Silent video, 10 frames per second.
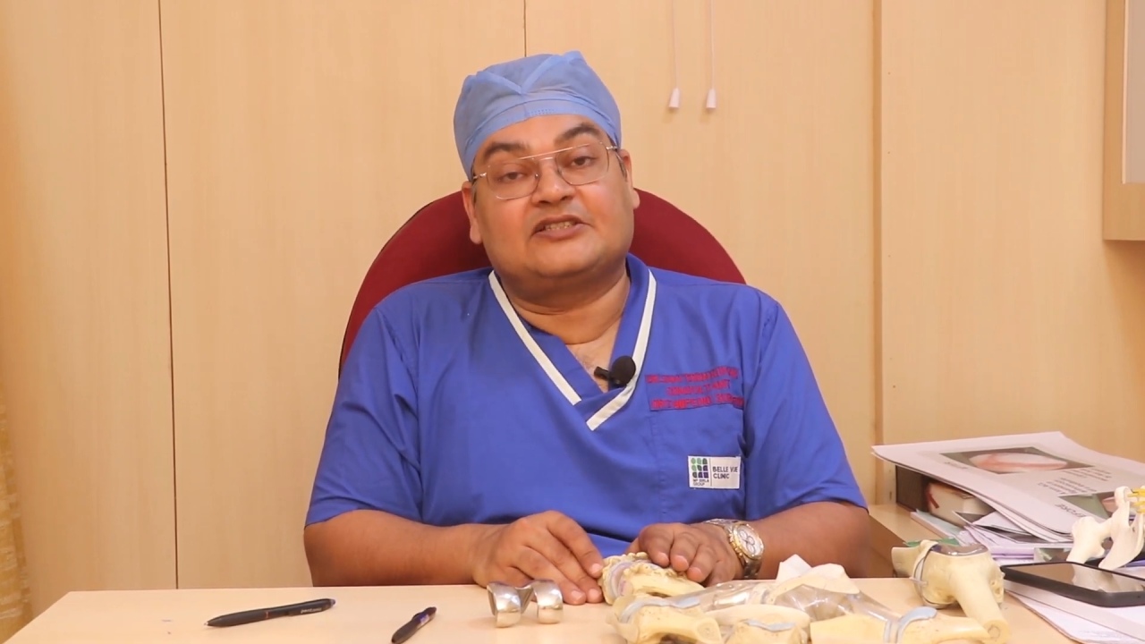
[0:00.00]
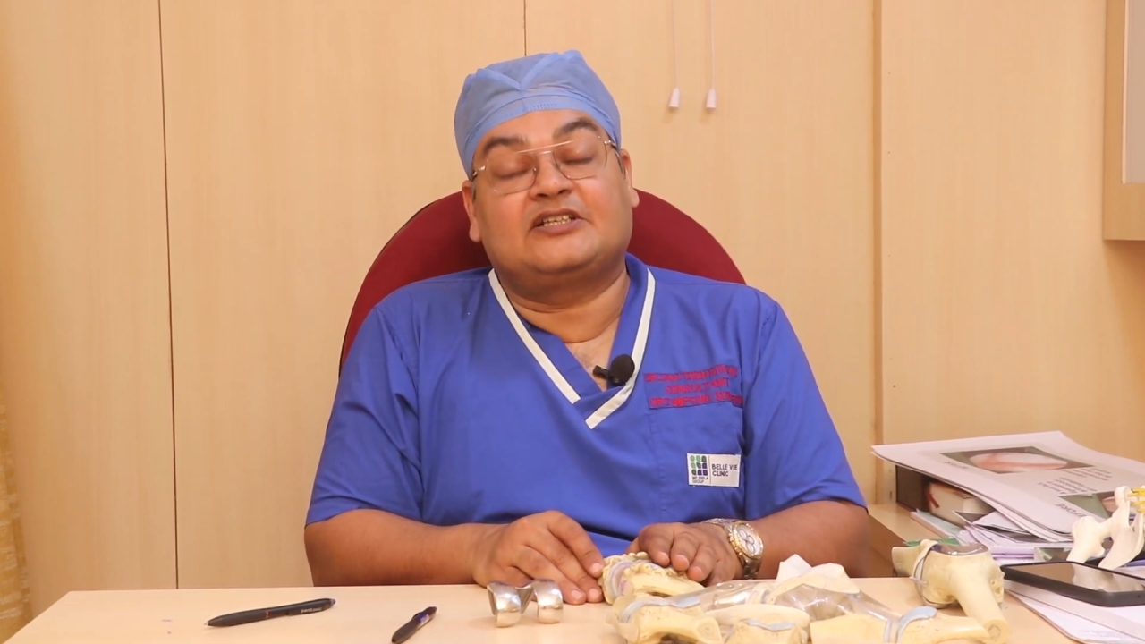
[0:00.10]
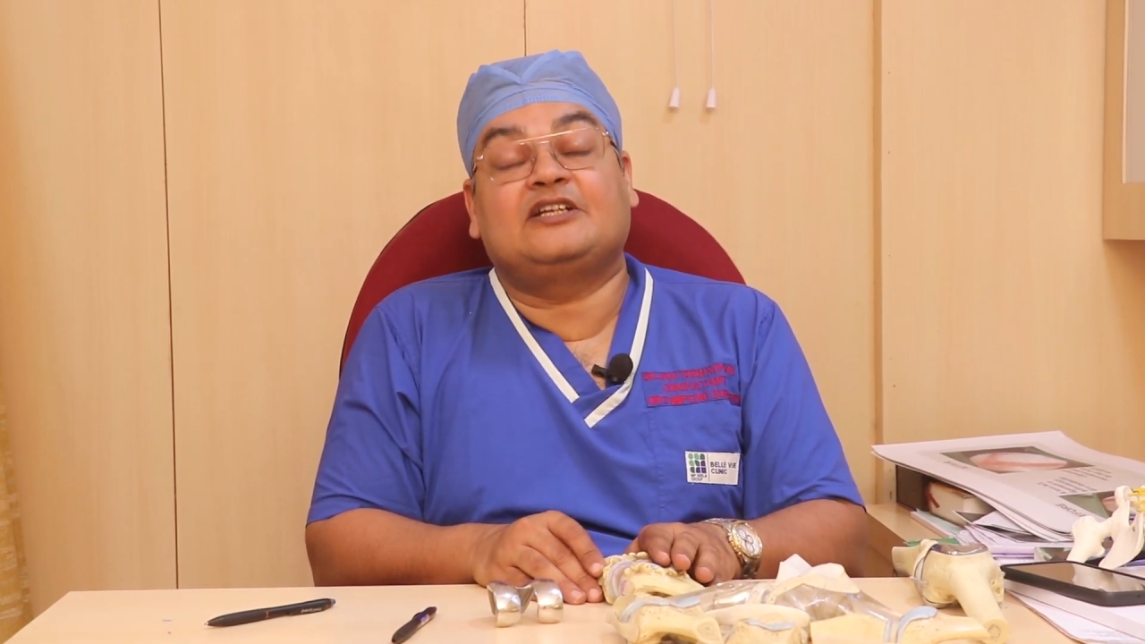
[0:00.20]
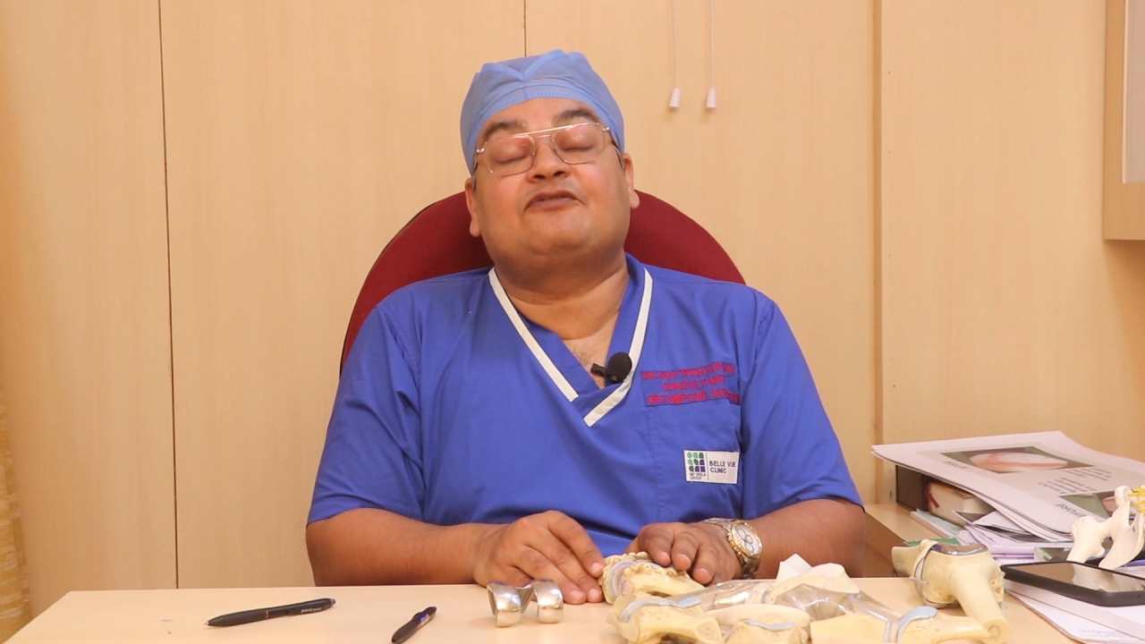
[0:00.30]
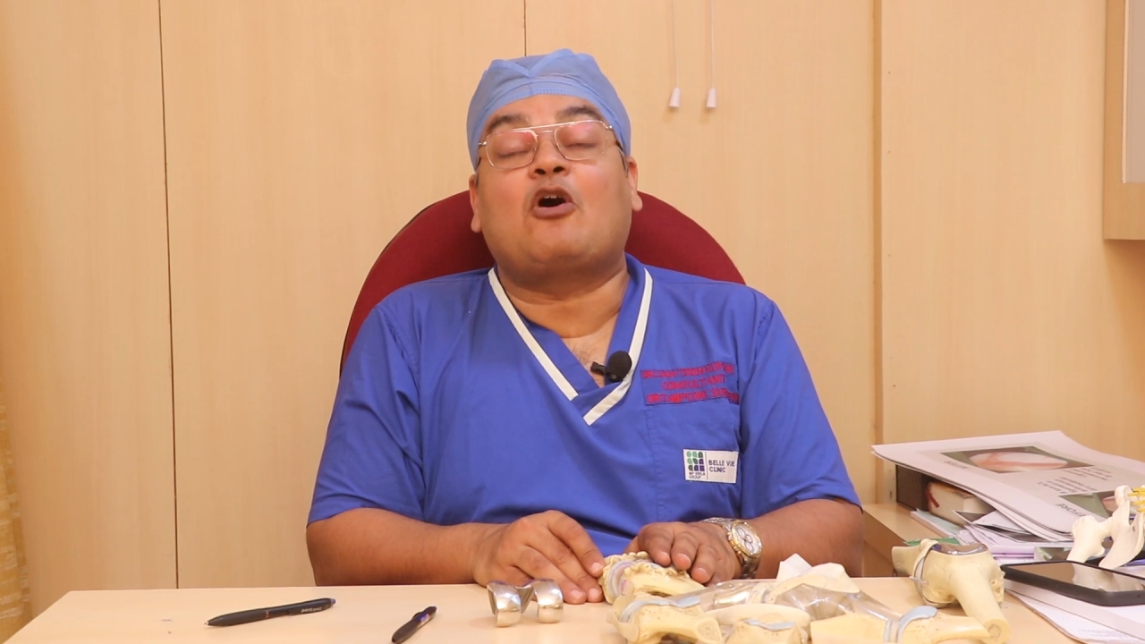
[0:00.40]

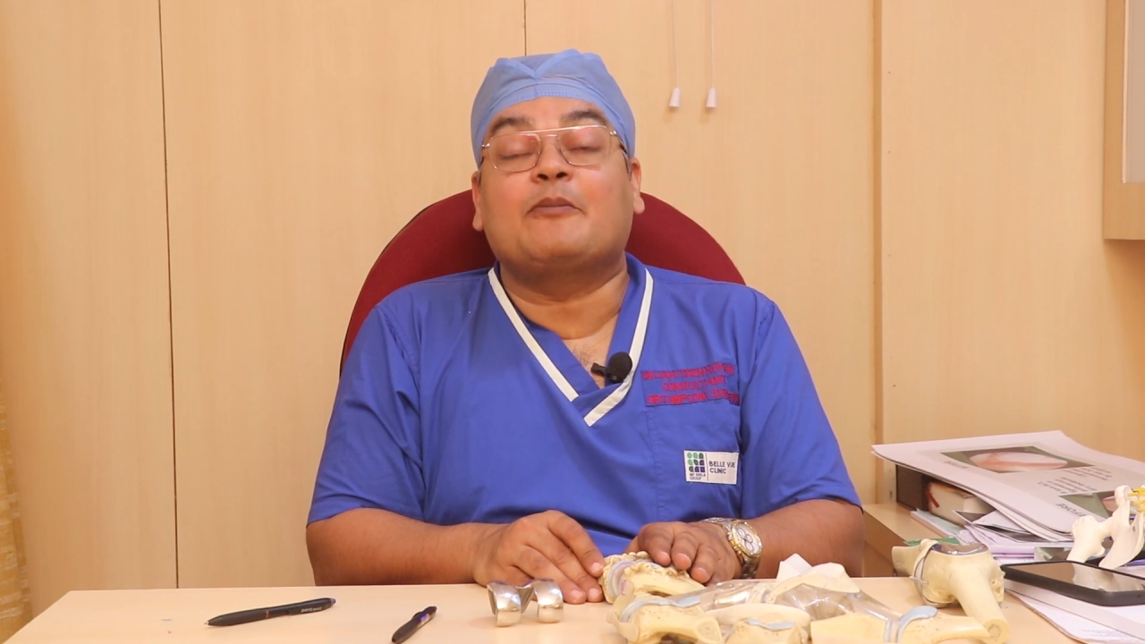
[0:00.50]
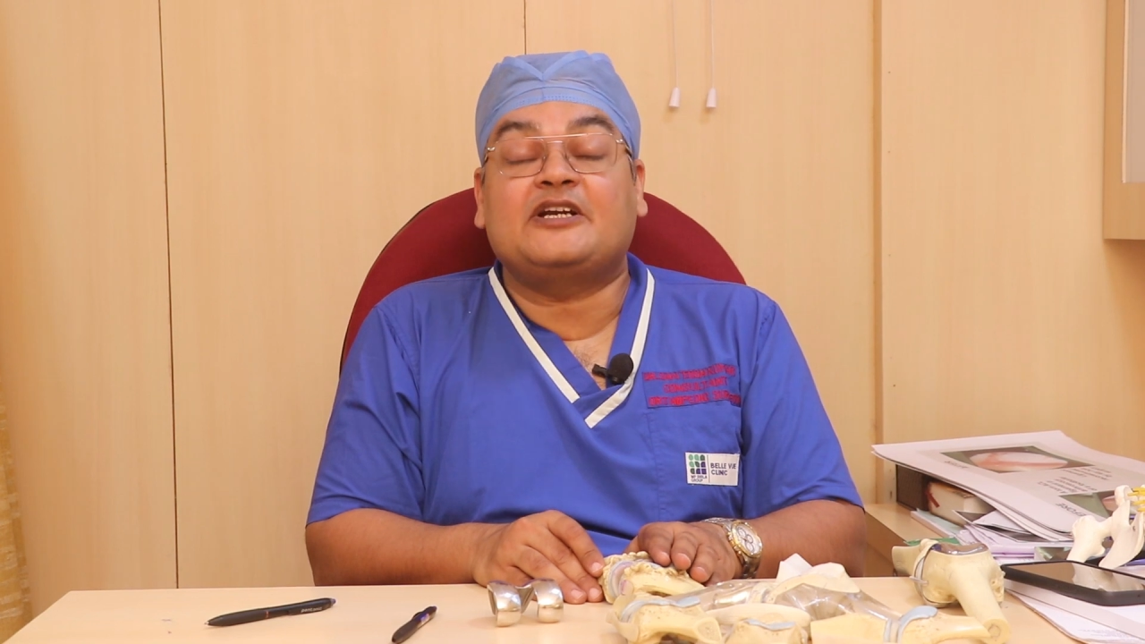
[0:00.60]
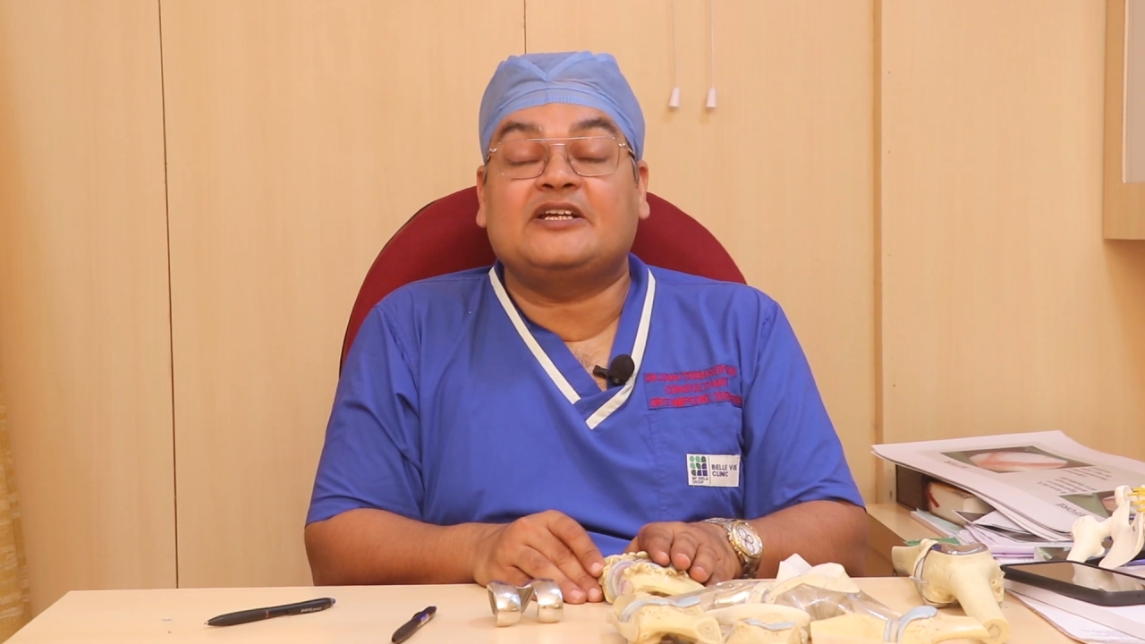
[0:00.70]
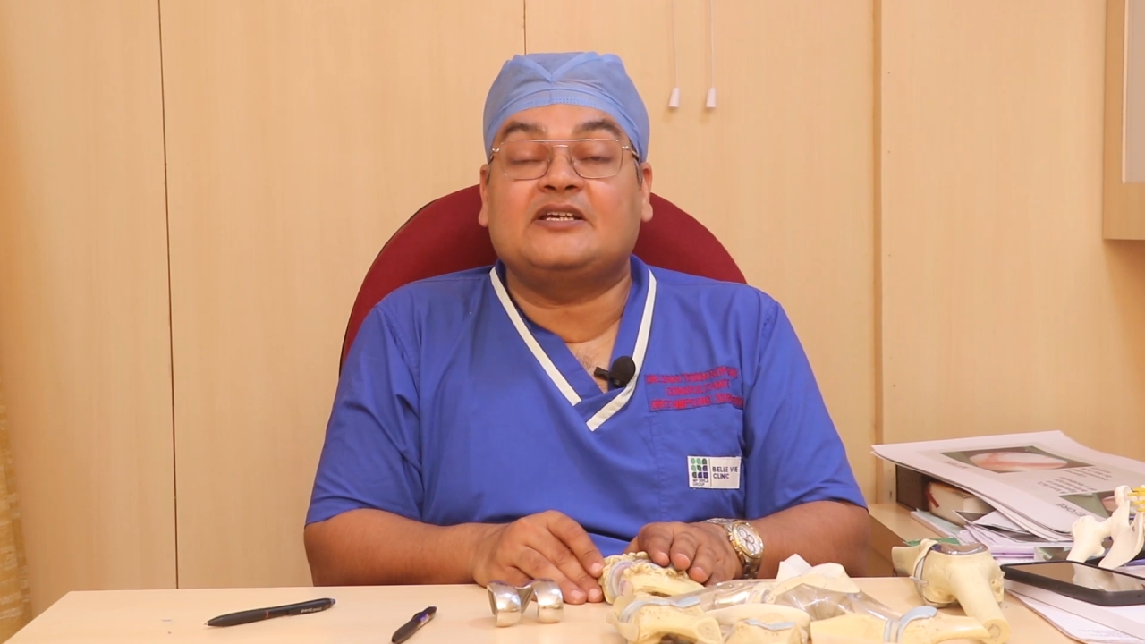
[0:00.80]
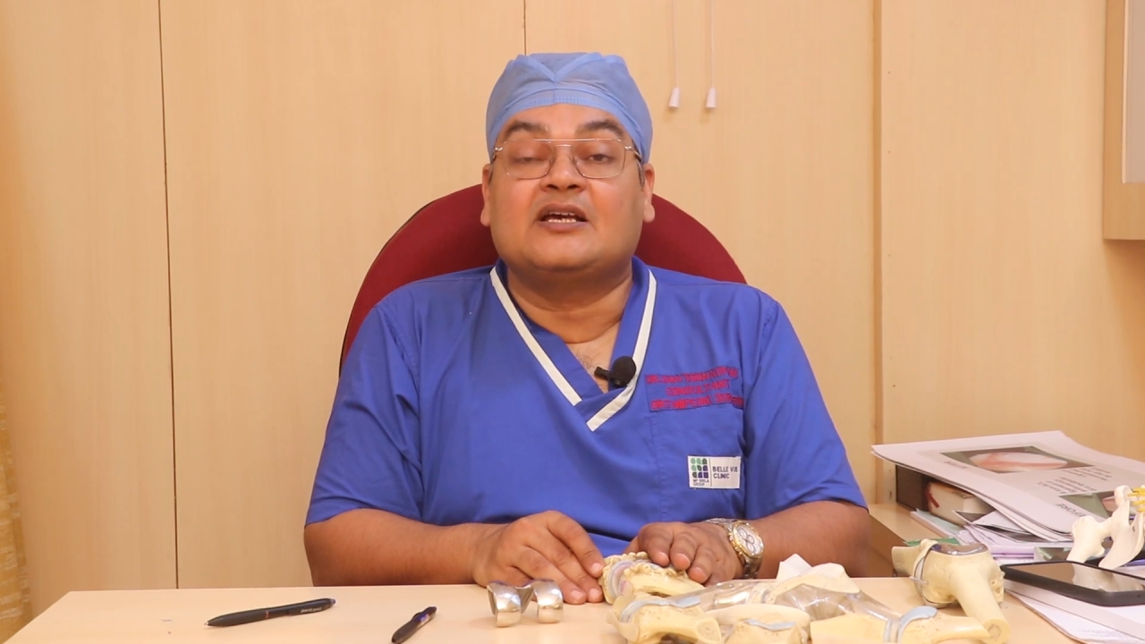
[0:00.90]
The
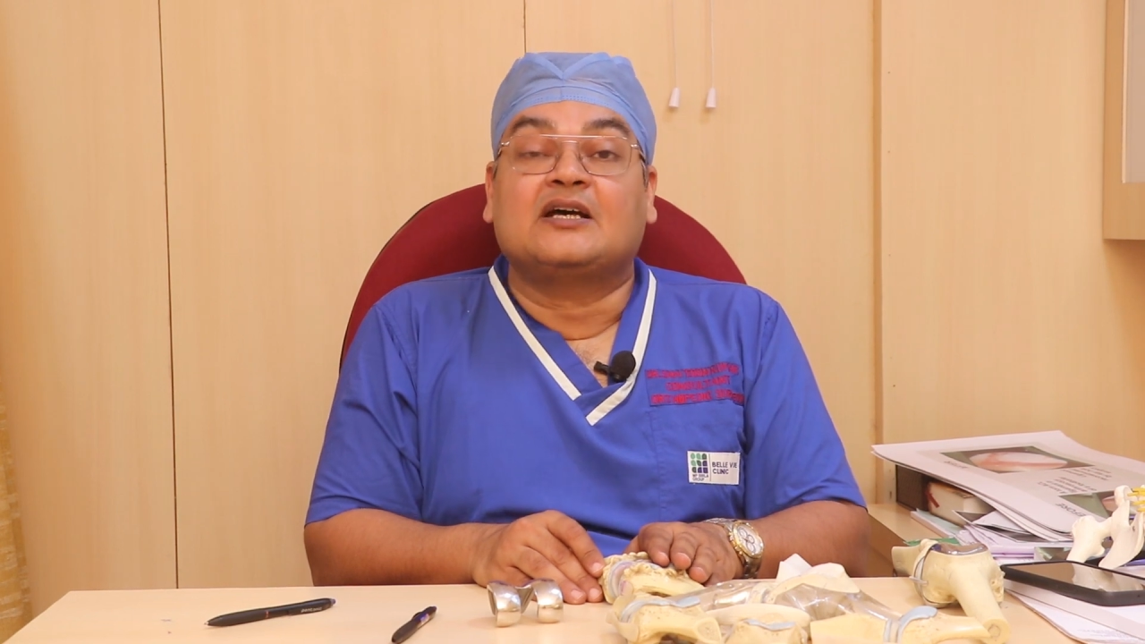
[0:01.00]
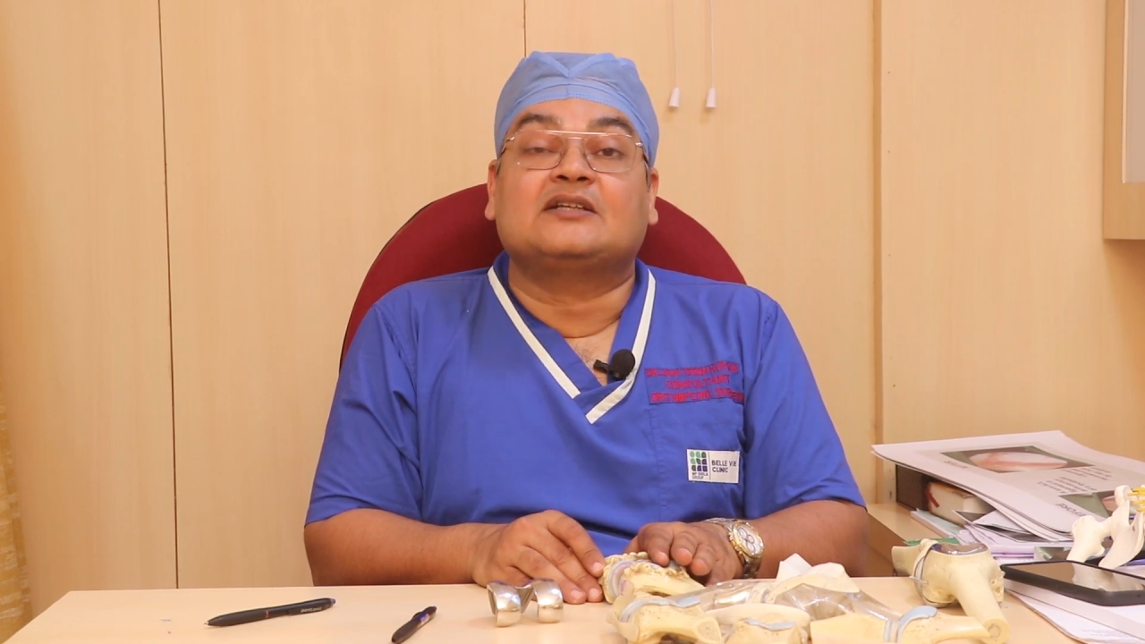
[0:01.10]
deformity